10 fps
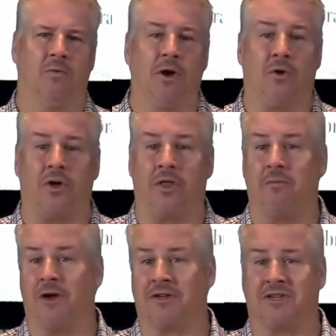We don't
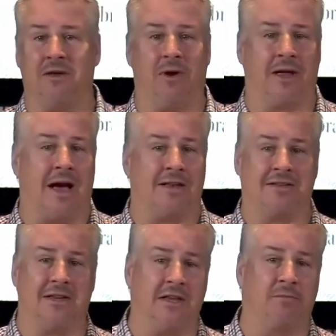only want to see what
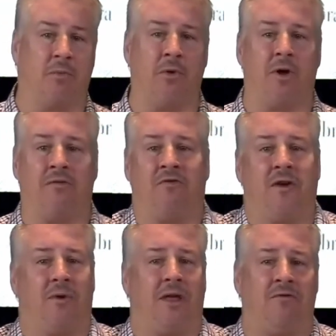God sees, but we want to
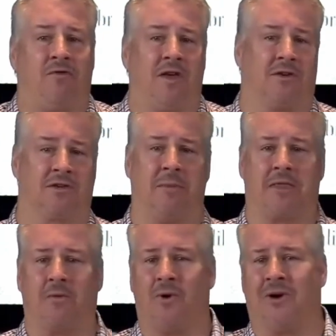feel what he feels
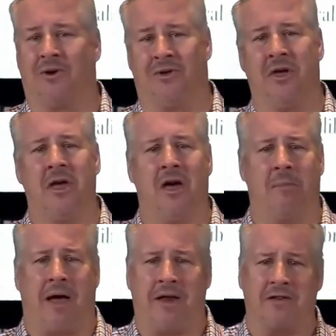about the world,
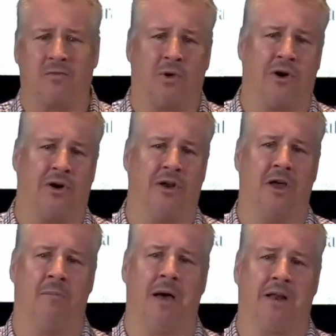about his word,
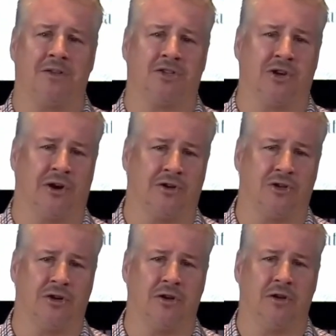about his
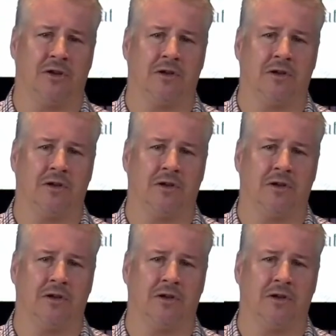church.